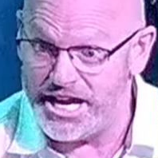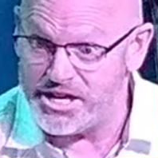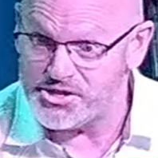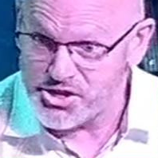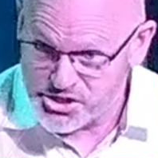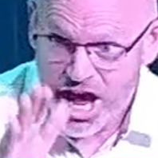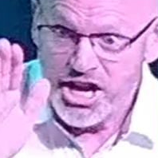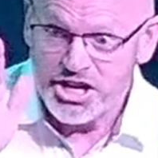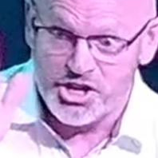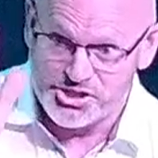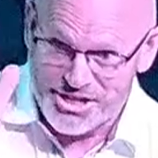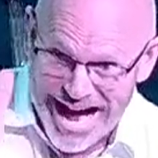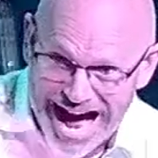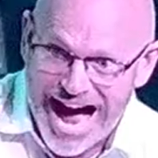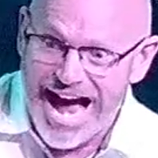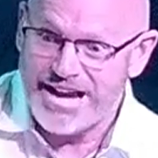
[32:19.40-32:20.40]
Jesus
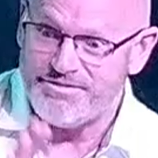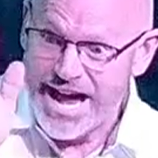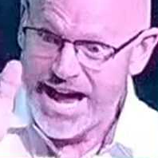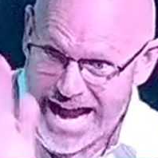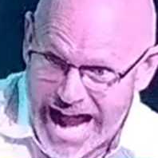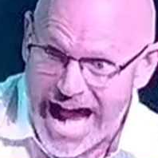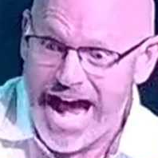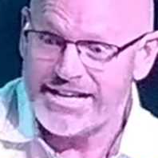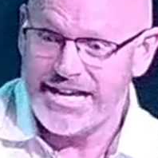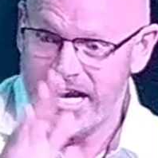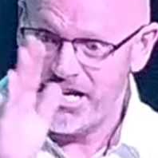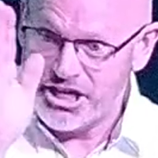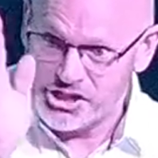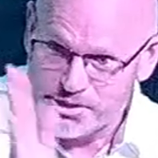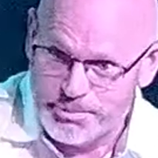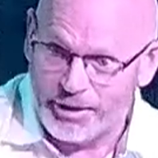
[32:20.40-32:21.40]
because I've had
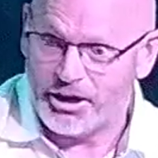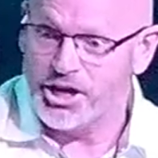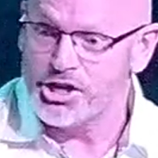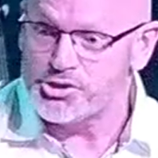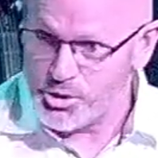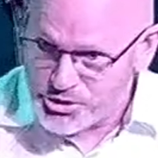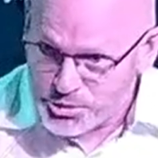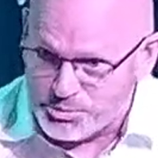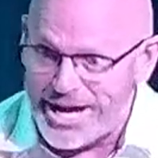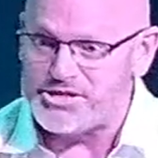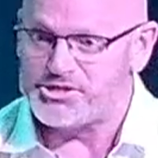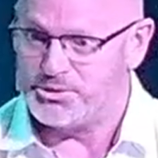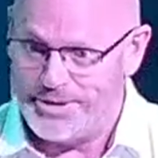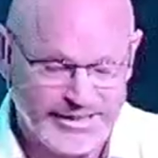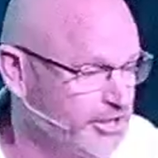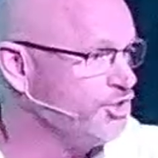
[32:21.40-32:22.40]
an experience with the
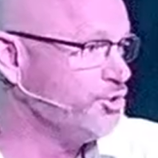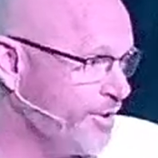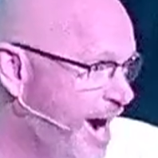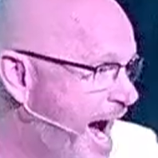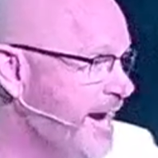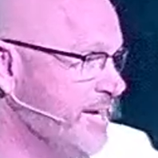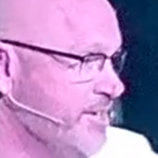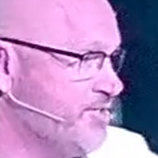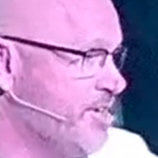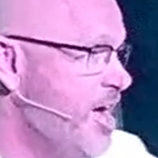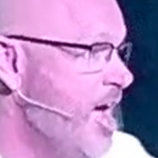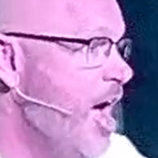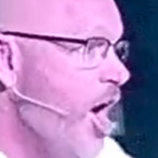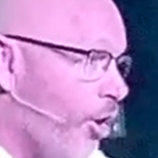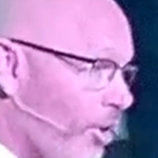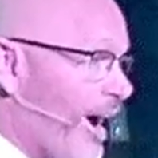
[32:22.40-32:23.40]
resurrected Christ.
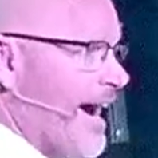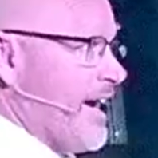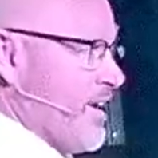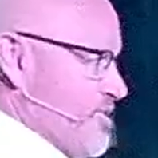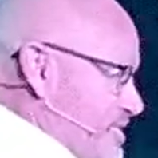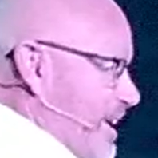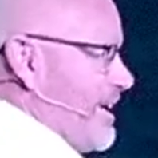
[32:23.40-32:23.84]
Or I could